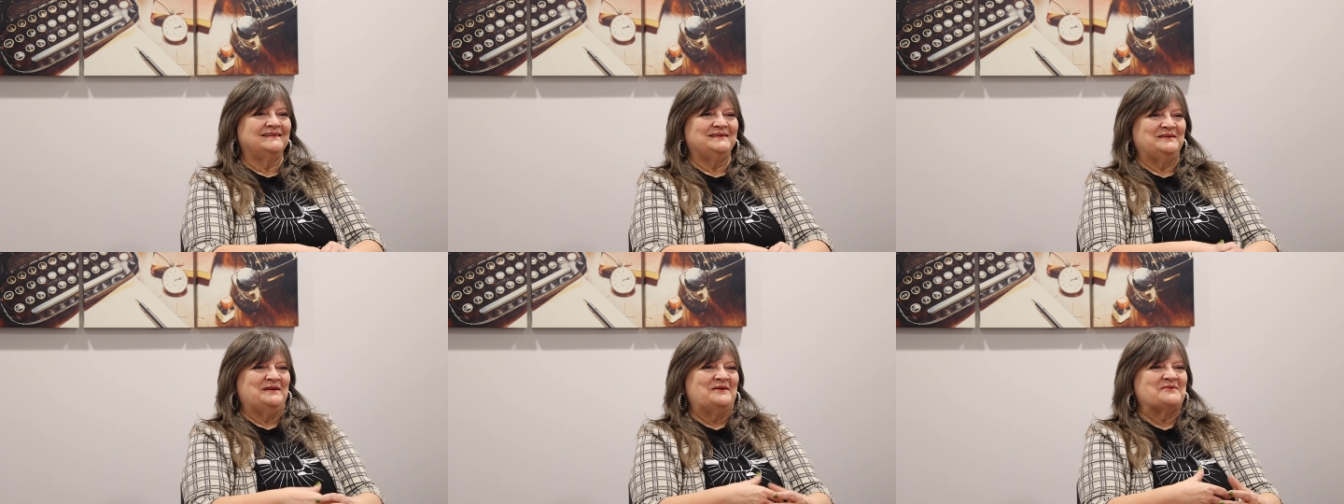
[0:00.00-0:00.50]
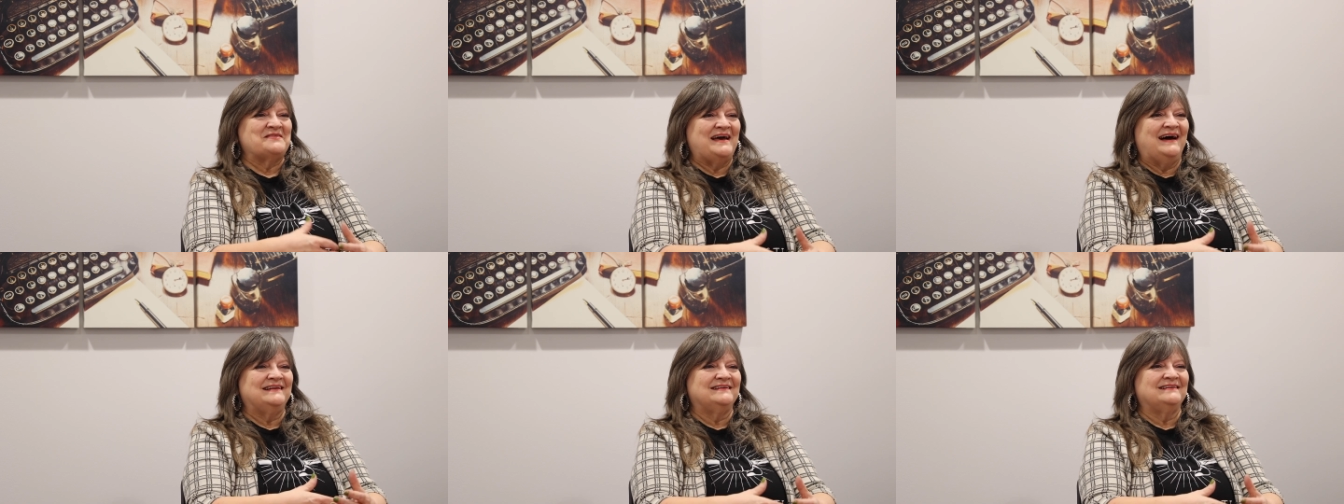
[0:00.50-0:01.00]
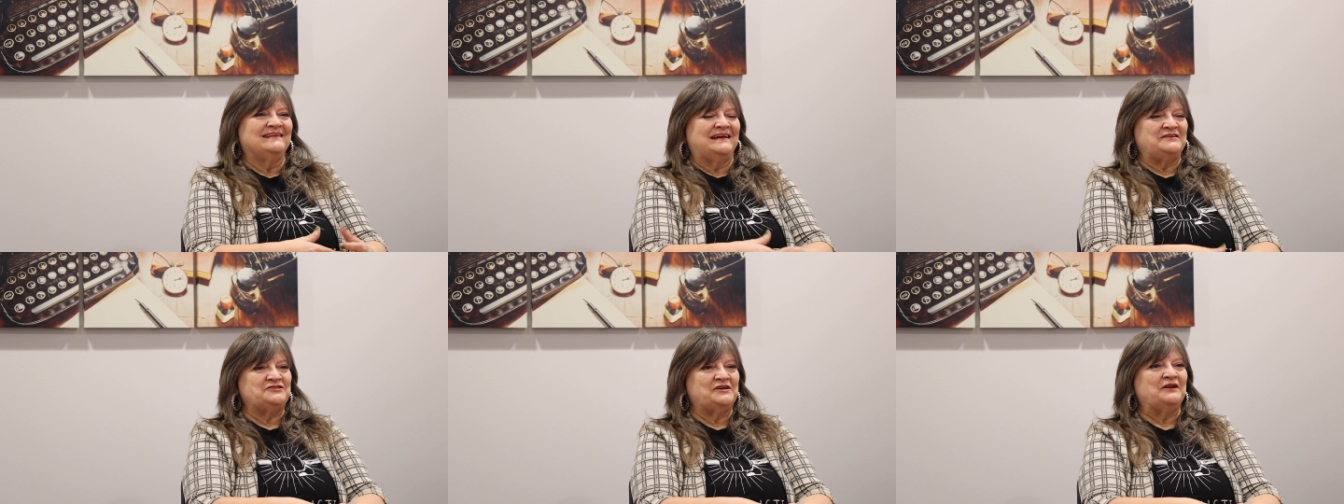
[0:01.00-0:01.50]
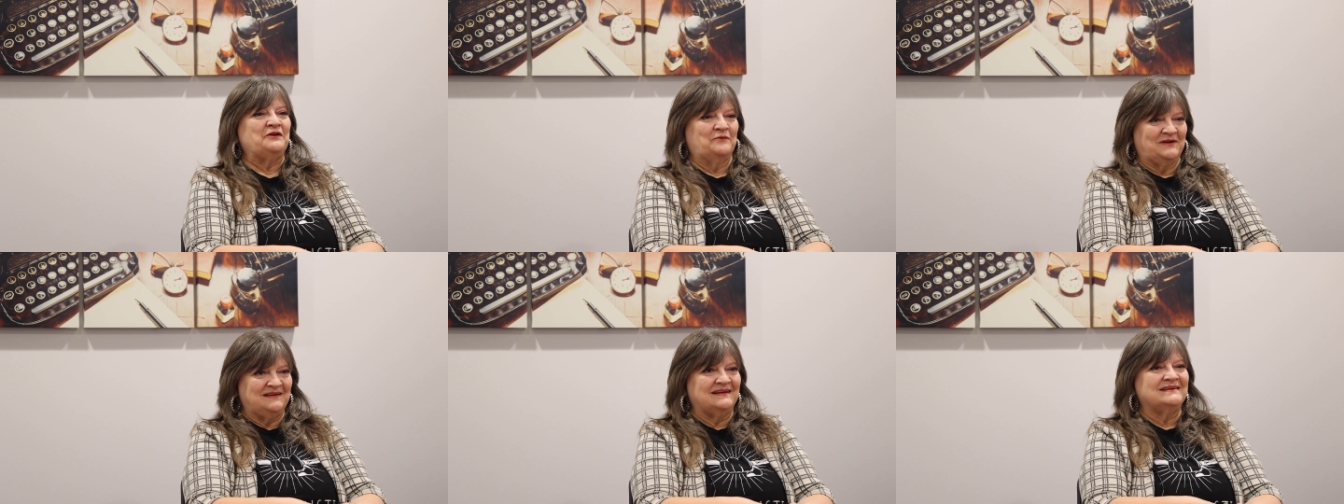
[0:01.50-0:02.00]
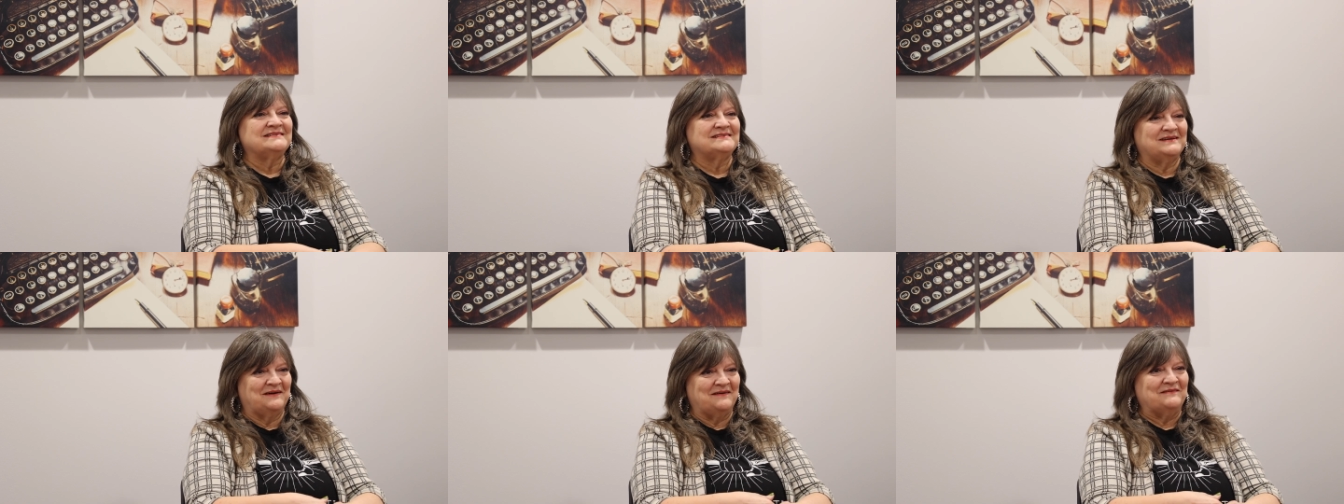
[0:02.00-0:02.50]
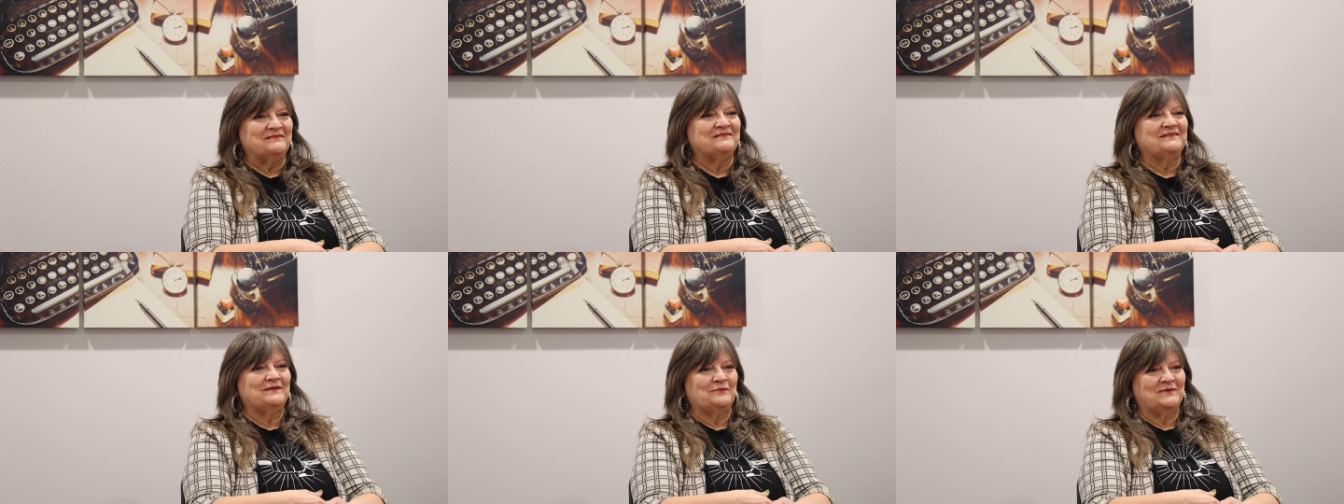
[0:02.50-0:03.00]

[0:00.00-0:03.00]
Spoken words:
you know, that genuineness of